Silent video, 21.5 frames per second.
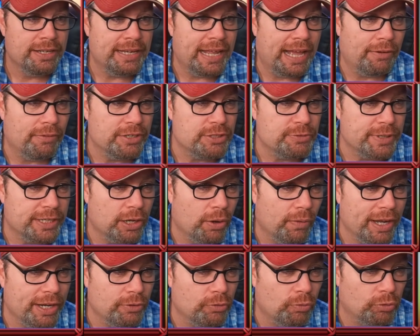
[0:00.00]
Now, as we
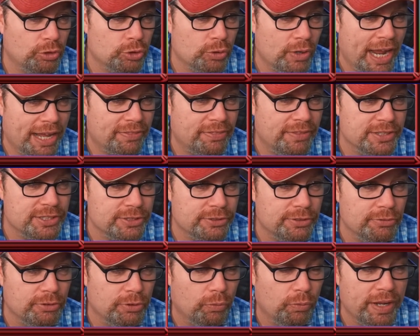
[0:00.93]
go ahead and track this
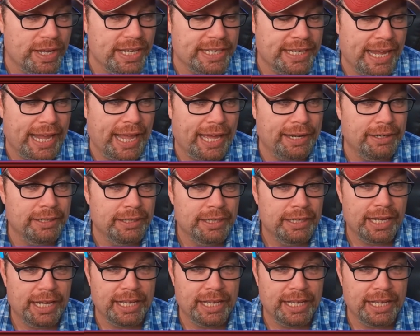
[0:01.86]
through the weekend,